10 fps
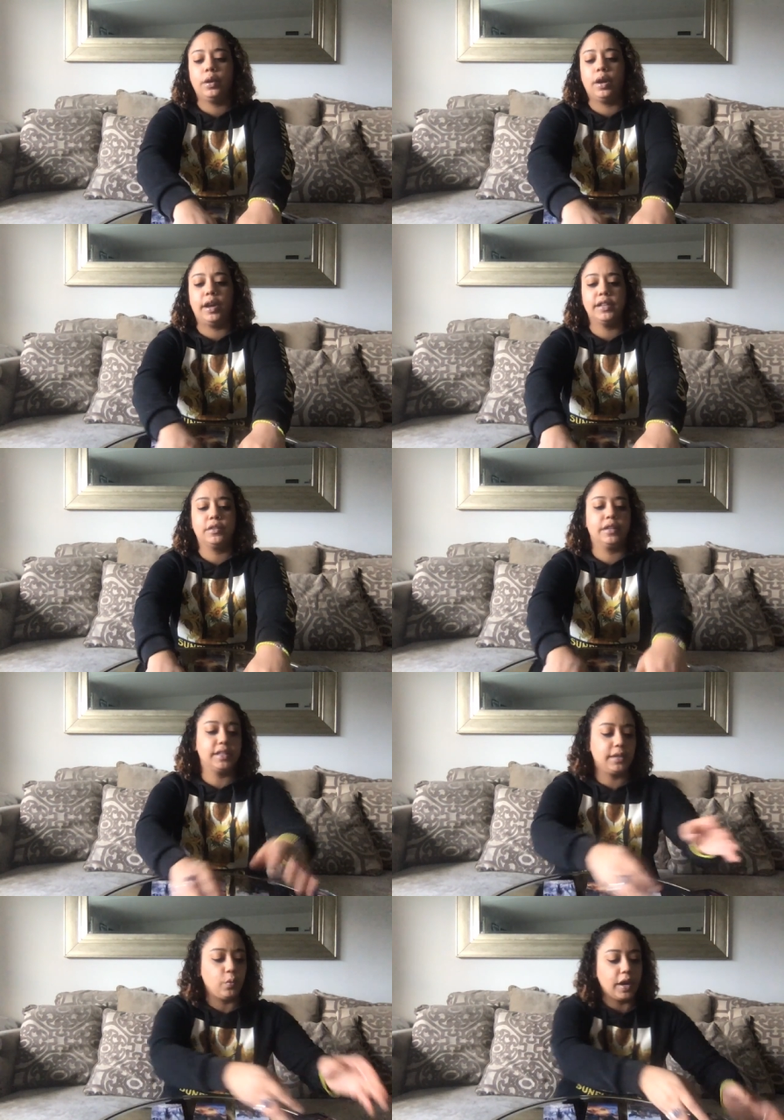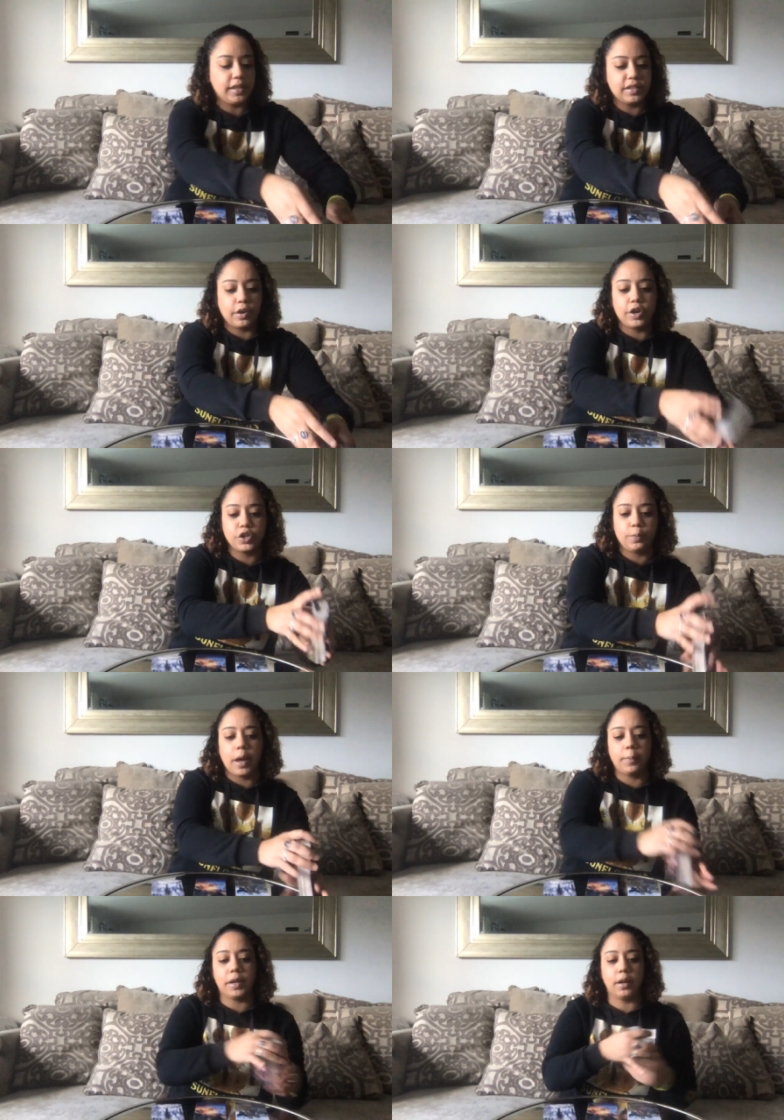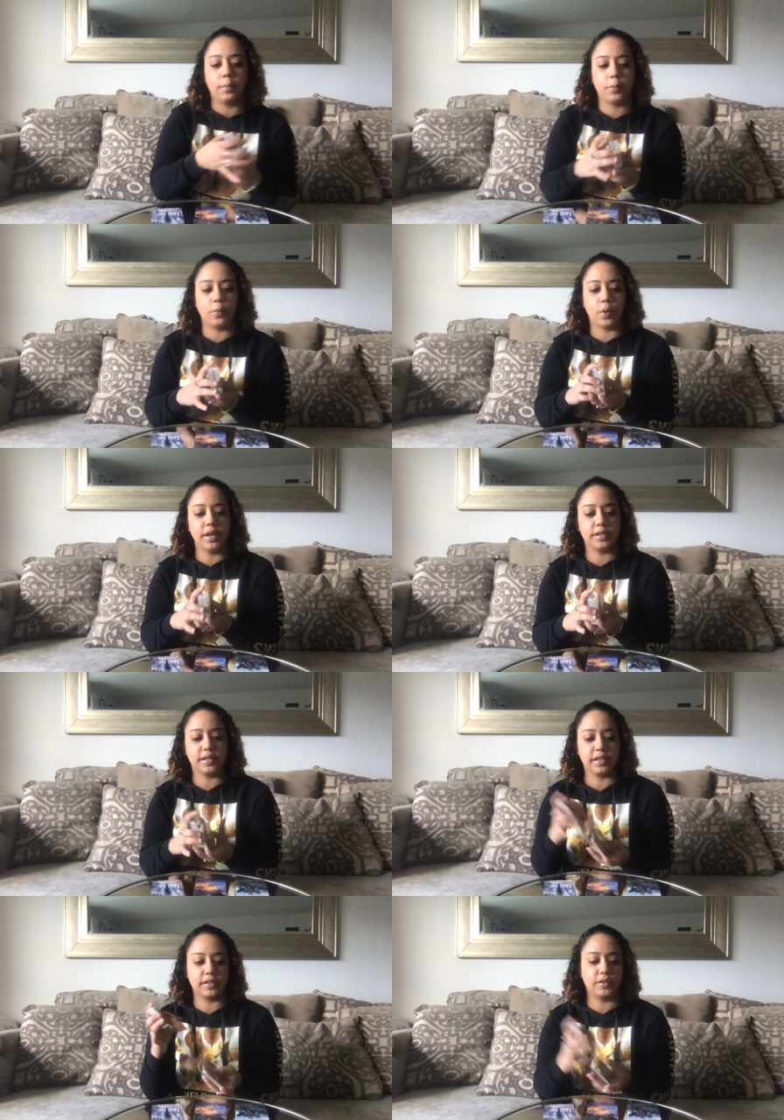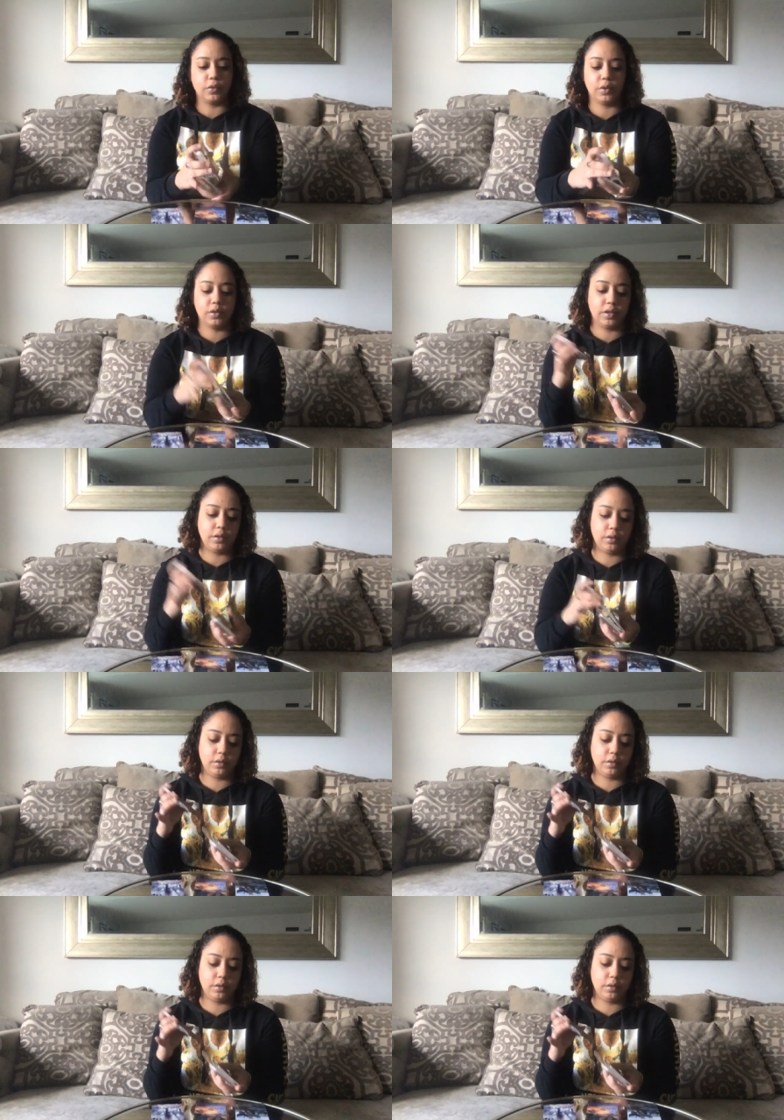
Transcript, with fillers: All right, so let's see why these cards are popping up. Why is the Six of Swords here?